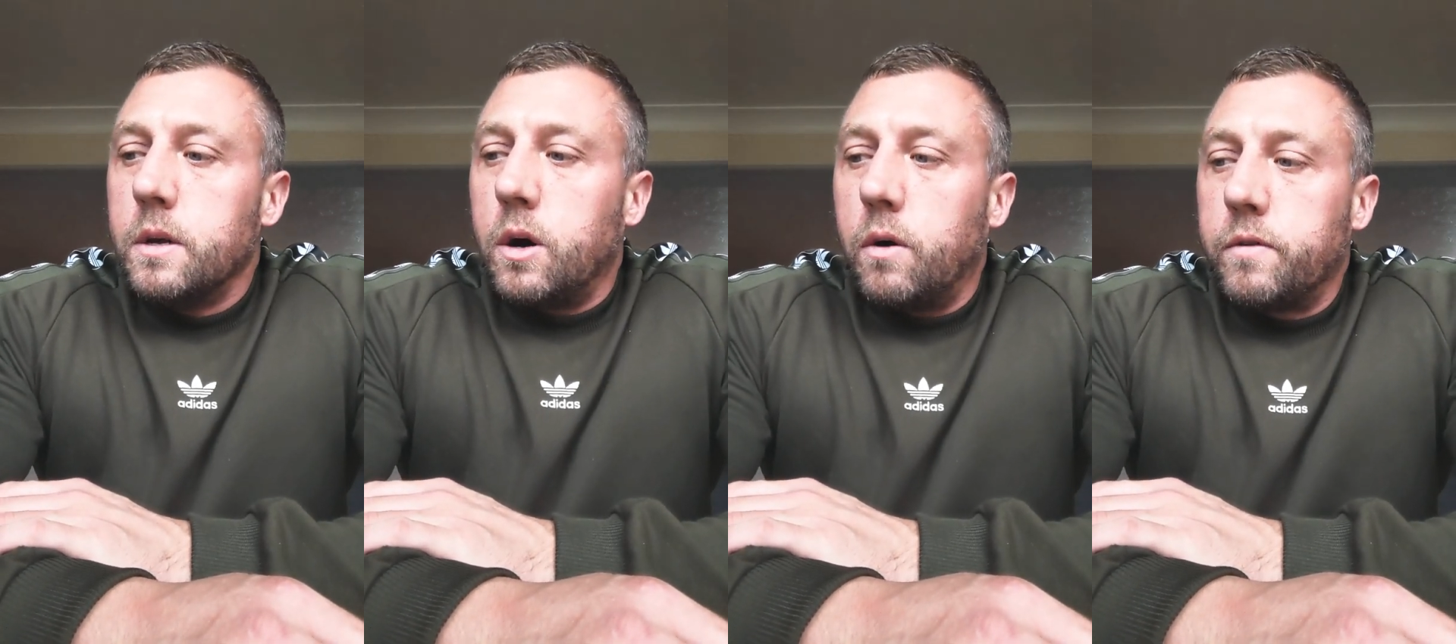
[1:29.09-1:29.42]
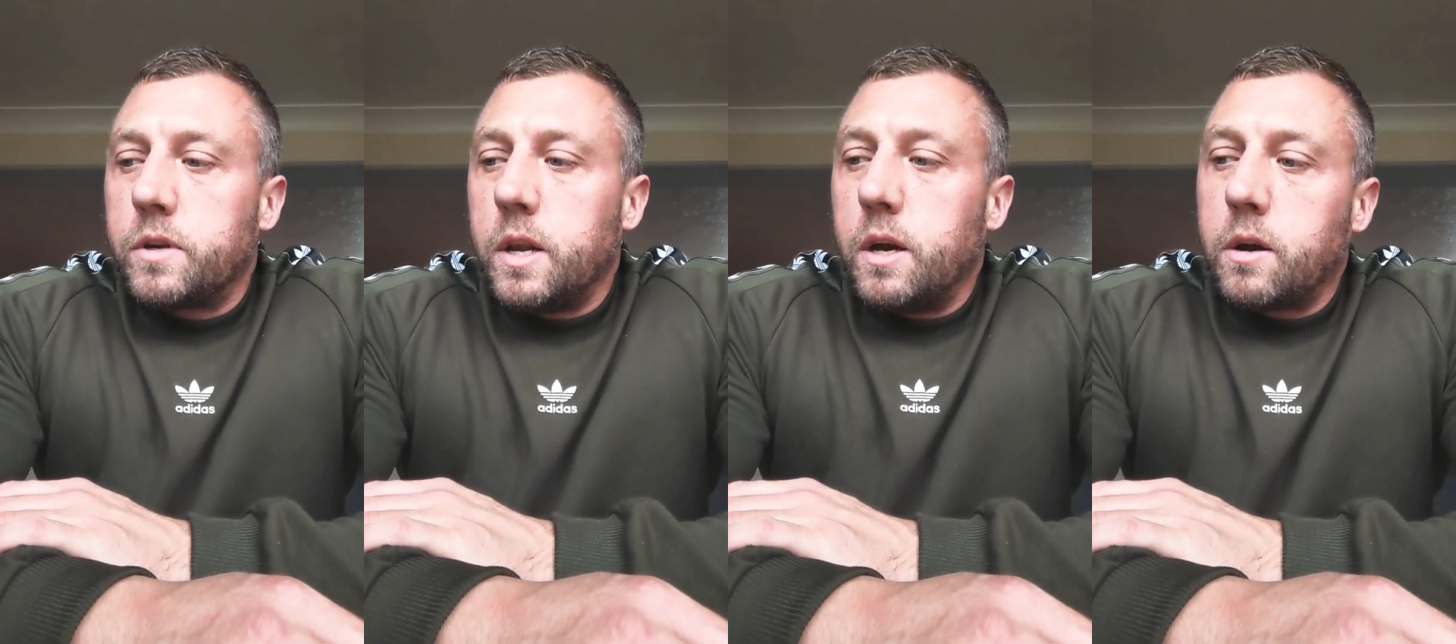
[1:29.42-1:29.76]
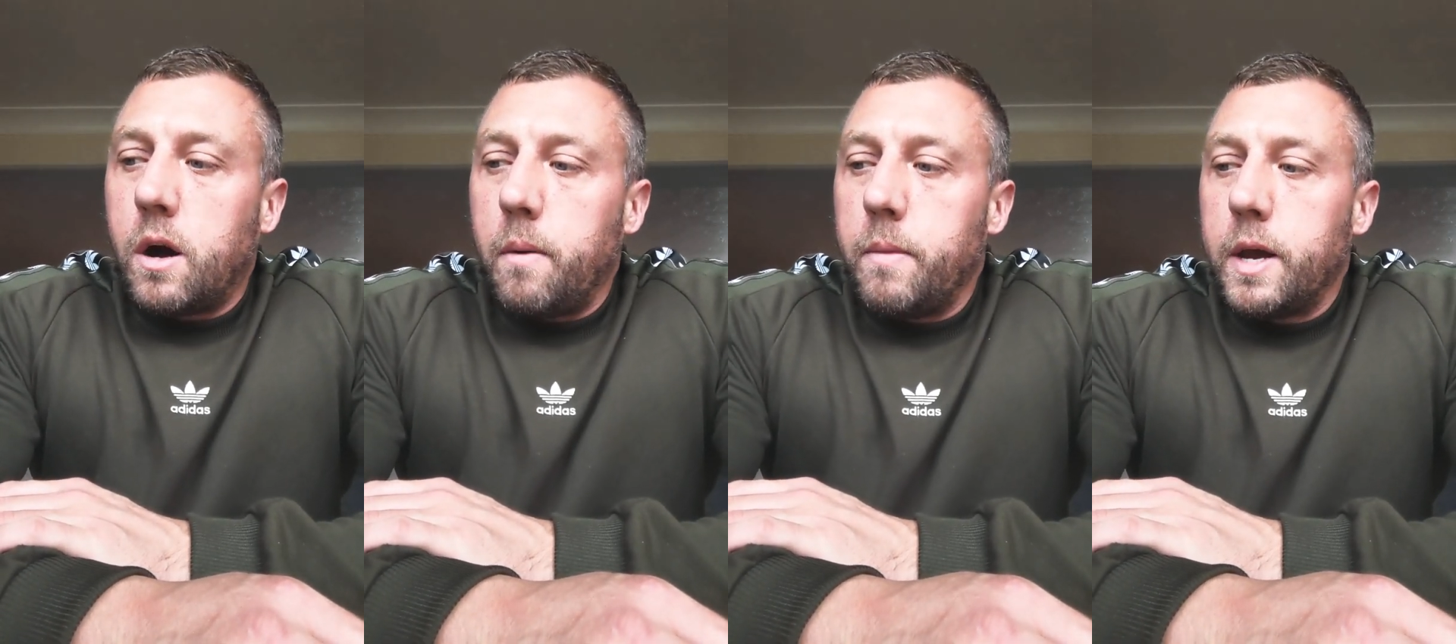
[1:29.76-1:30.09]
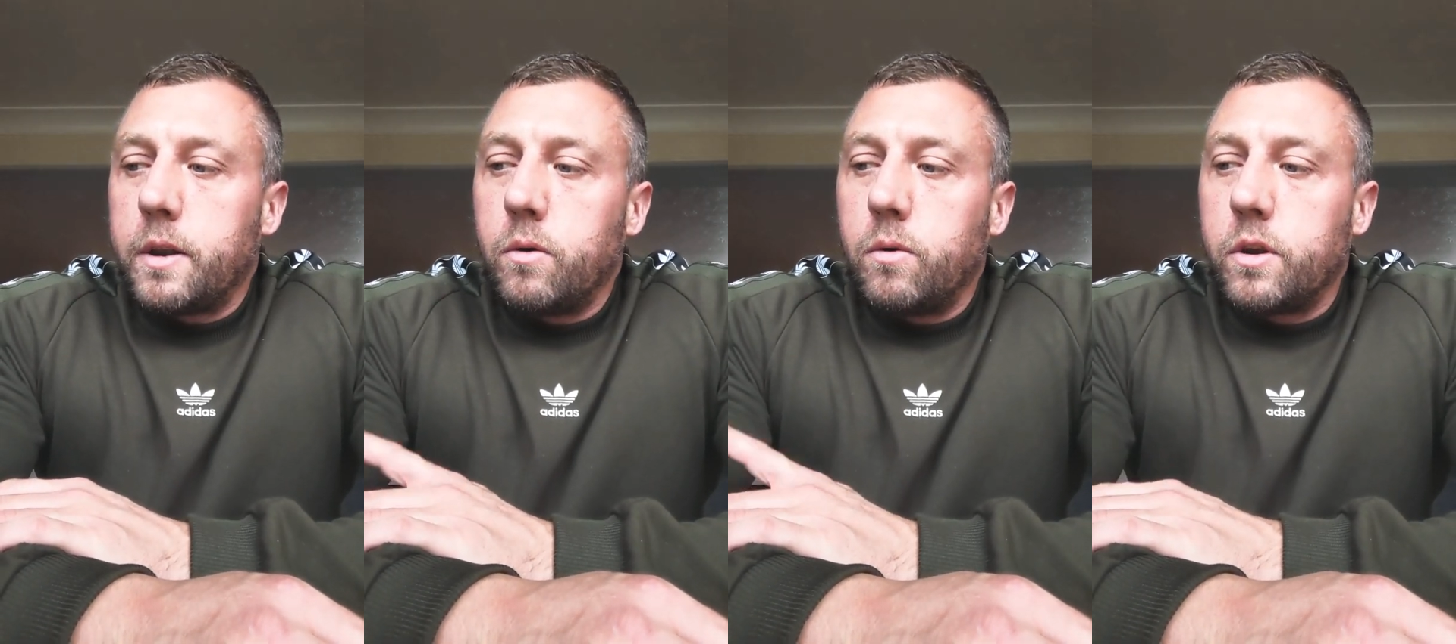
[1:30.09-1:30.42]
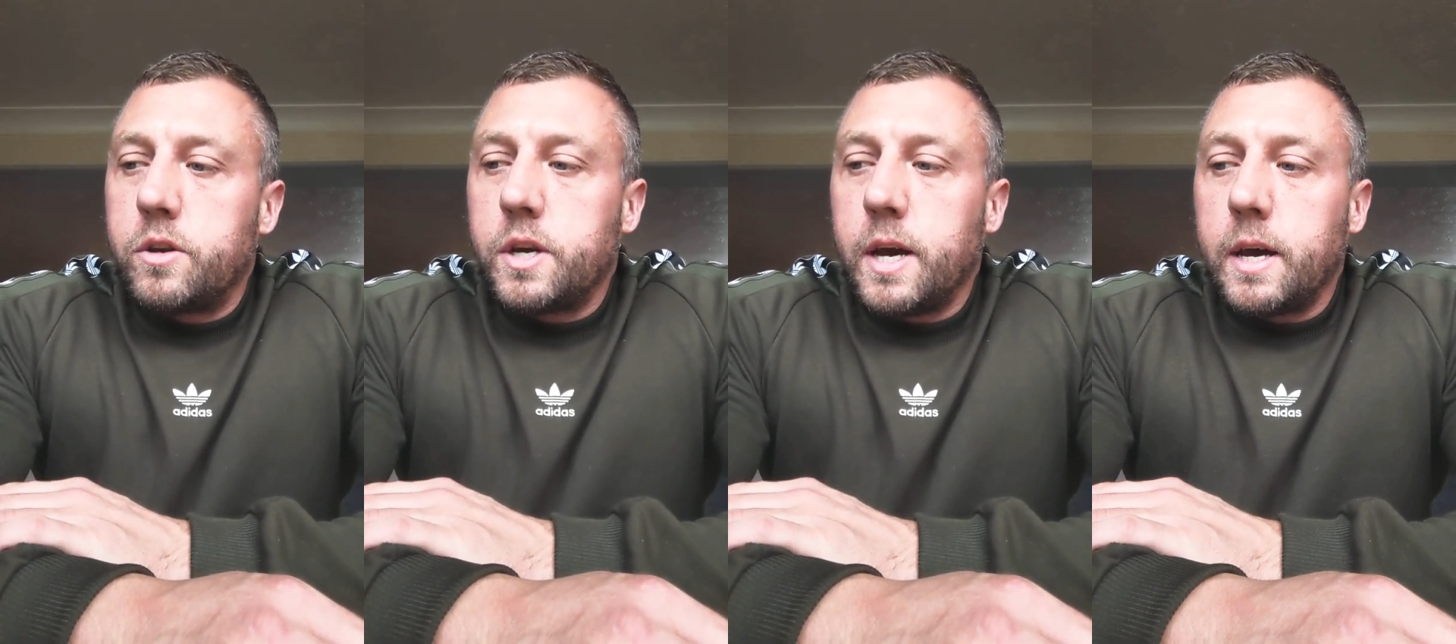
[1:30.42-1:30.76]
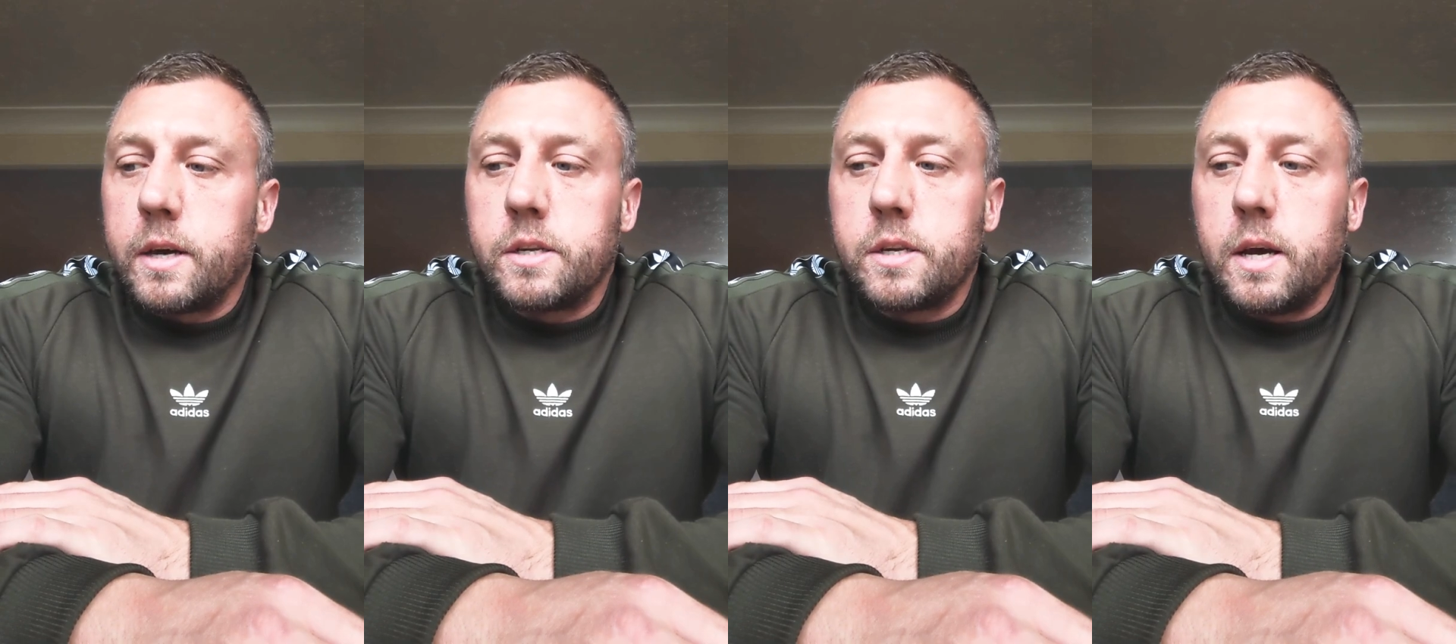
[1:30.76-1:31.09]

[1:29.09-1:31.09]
obviously I go up there, do all the checks,